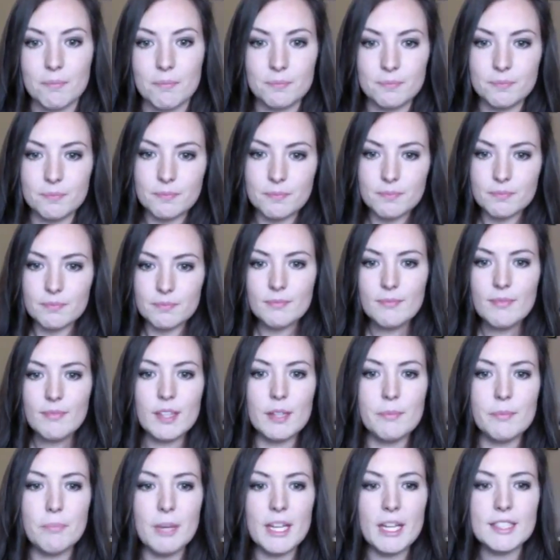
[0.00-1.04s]
Basically,
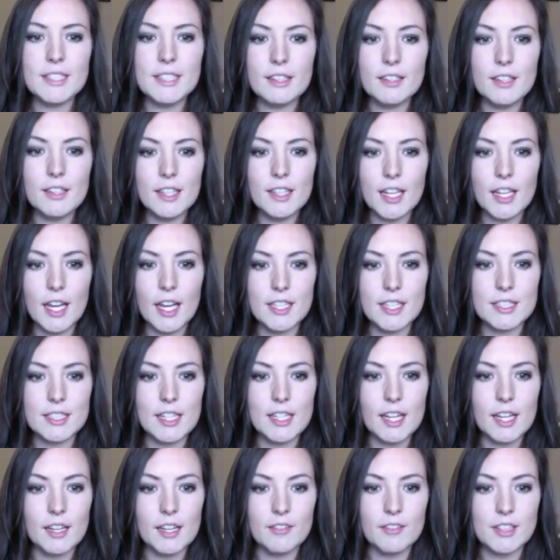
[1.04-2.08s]
the idea of the
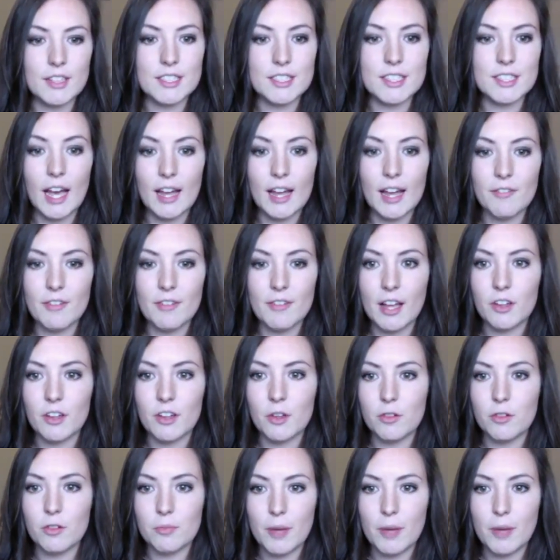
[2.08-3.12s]
time value of money
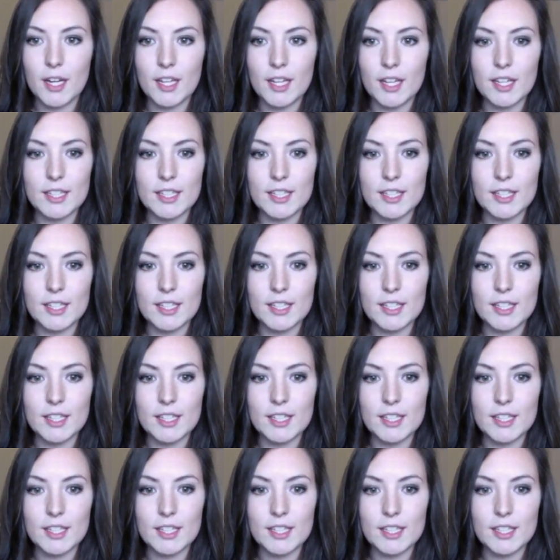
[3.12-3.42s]
is that